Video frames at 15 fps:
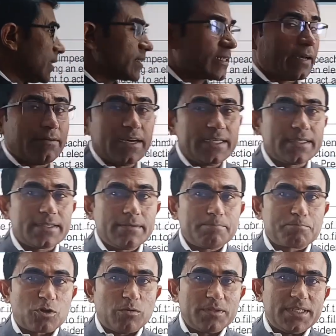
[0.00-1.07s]
7,
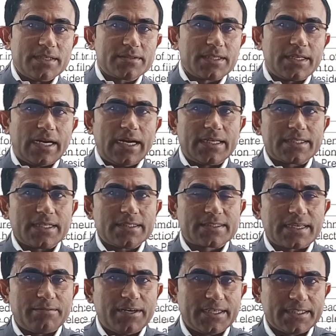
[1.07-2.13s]
provisions in Article
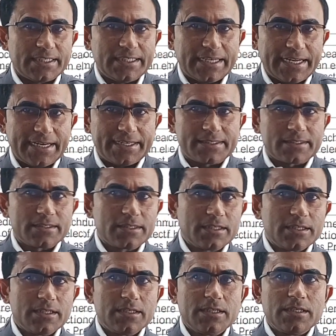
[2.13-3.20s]
78,
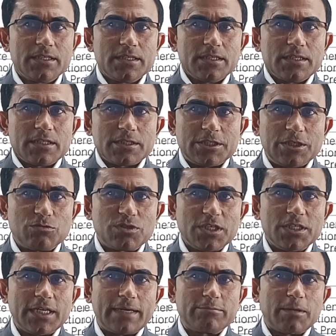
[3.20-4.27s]
duties
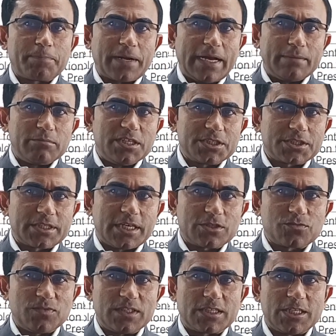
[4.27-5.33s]
of the Prime Ministers
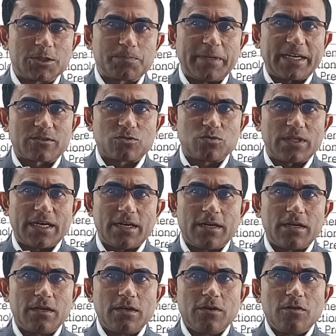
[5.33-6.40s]
with respect to the
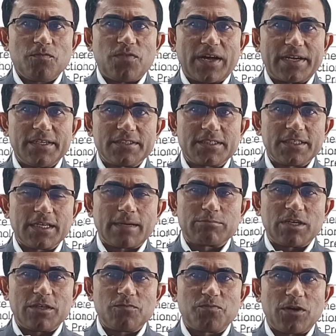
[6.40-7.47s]
furnishing of the
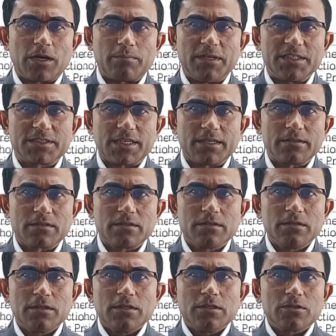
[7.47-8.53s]
information
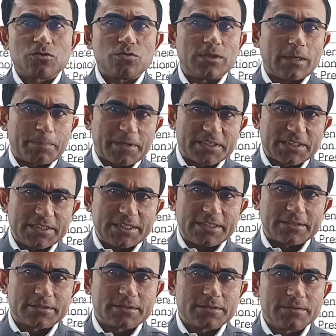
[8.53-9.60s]
to the President.